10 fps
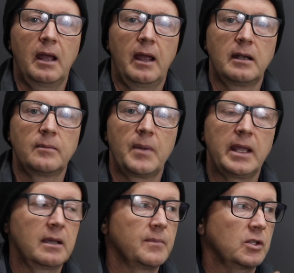and
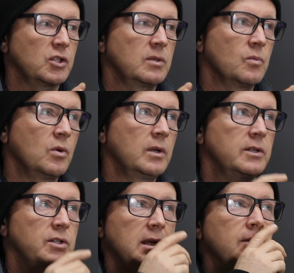make a much smaller
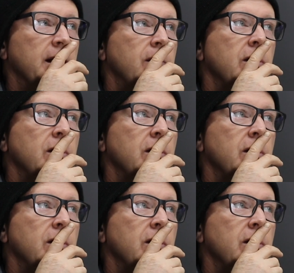tree but